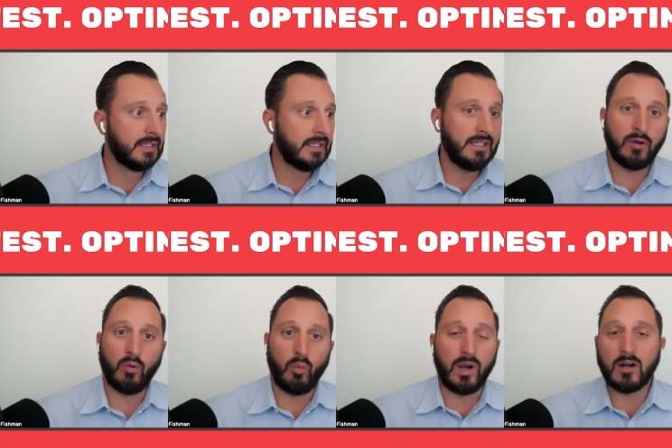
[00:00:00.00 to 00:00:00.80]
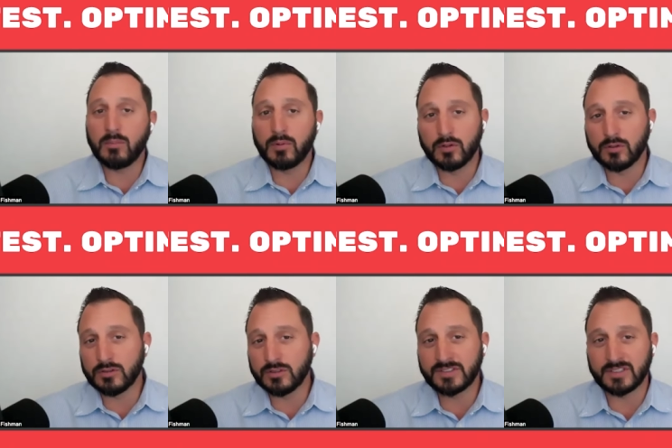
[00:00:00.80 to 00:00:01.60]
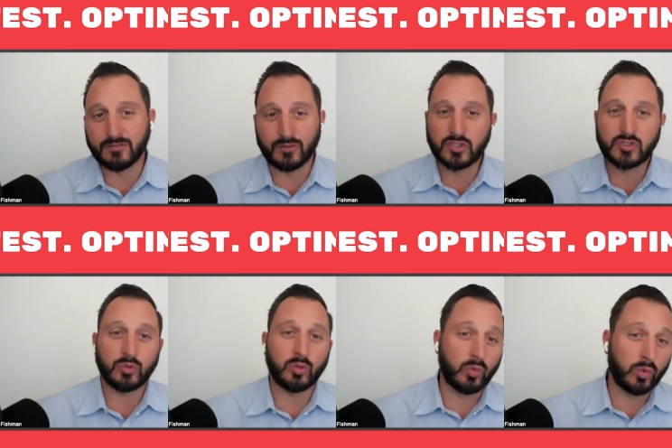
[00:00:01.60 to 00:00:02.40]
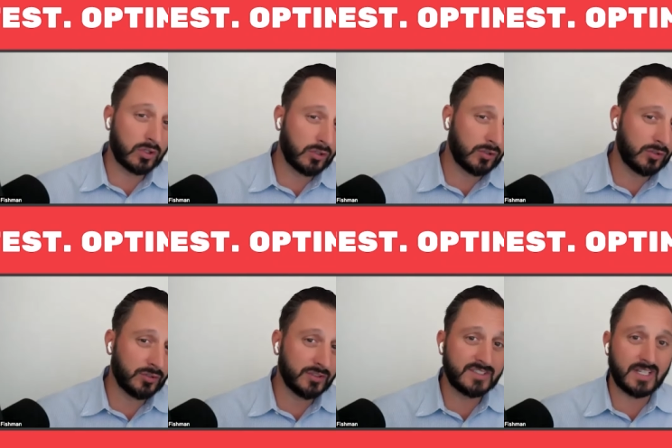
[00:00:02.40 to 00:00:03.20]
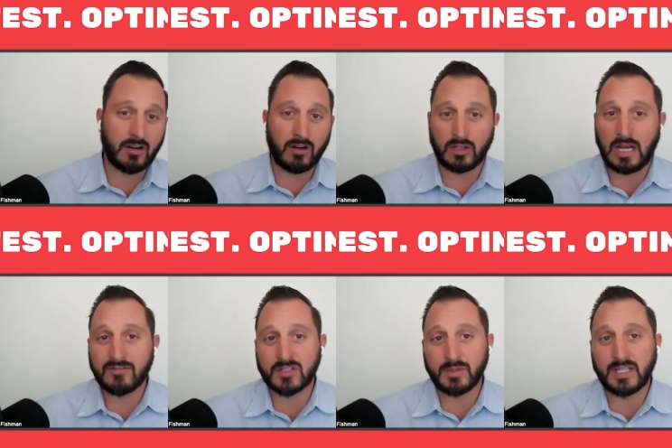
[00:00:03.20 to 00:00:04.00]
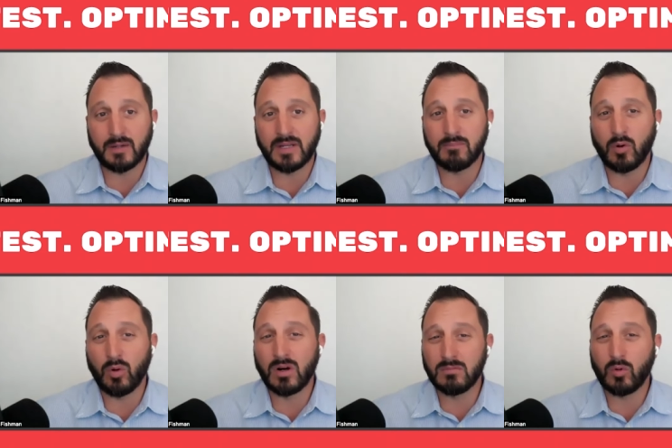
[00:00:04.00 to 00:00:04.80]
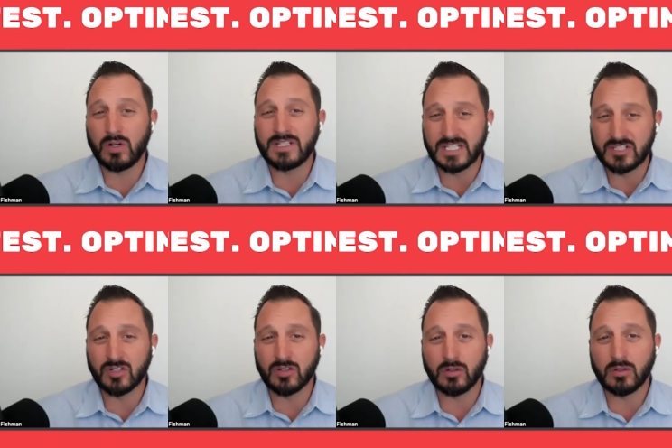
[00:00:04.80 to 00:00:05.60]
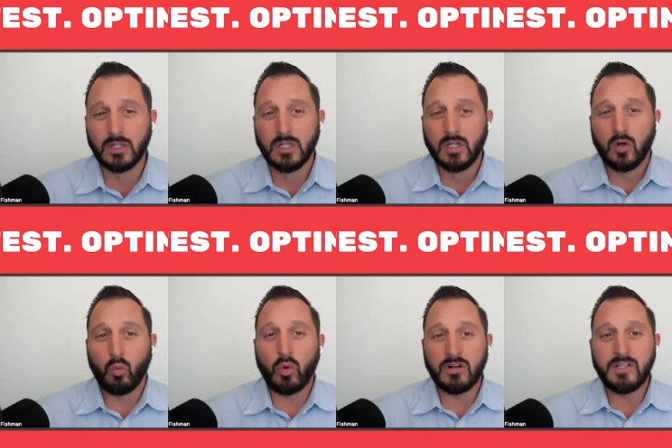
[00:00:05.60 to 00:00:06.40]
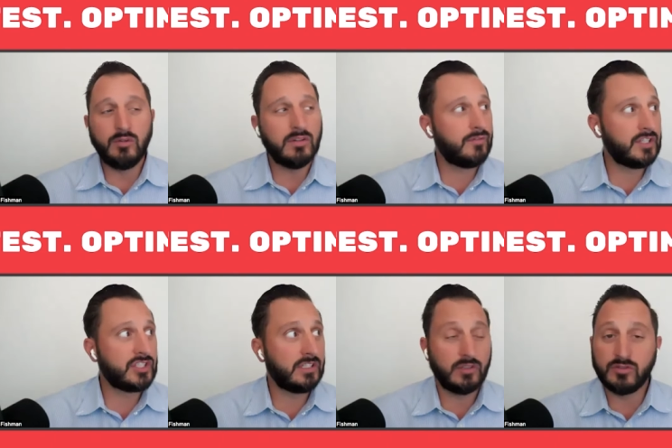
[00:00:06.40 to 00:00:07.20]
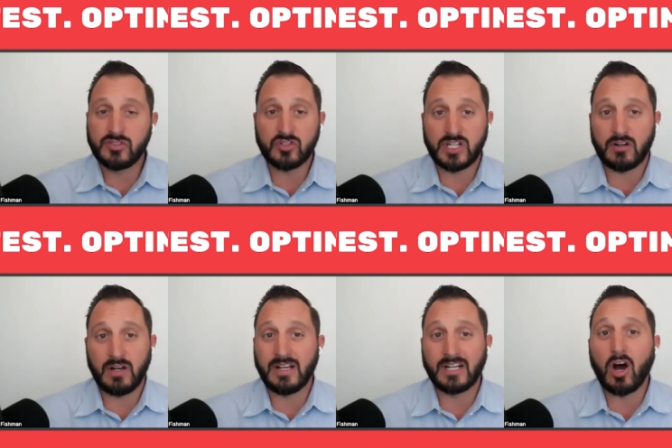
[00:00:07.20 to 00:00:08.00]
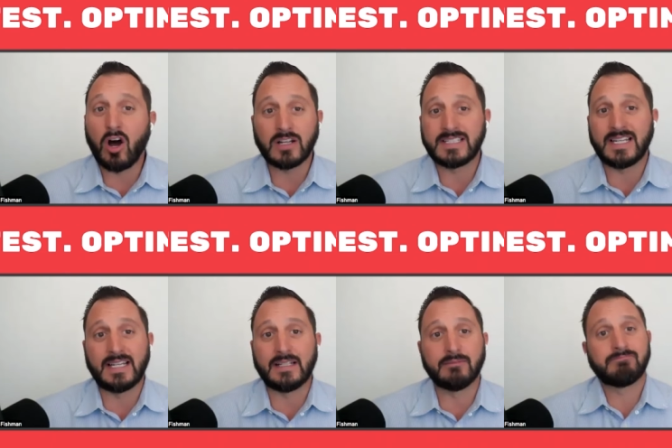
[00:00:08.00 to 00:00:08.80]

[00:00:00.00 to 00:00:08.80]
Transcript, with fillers: you know, wearables and virtual worlds, and our lives are becoming more and more digital, where do you envision user generated content